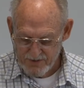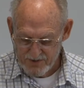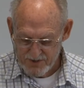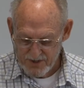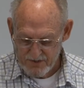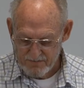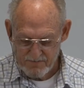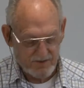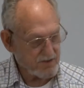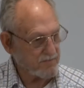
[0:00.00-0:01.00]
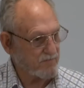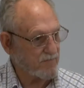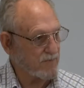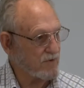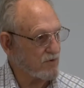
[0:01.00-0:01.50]
yourselves
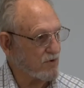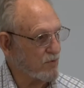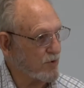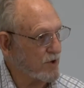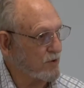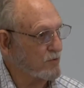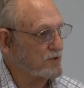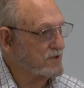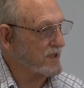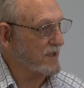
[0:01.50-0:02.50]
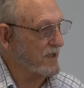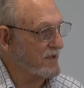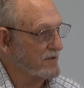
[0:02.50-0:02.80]
or what you will say.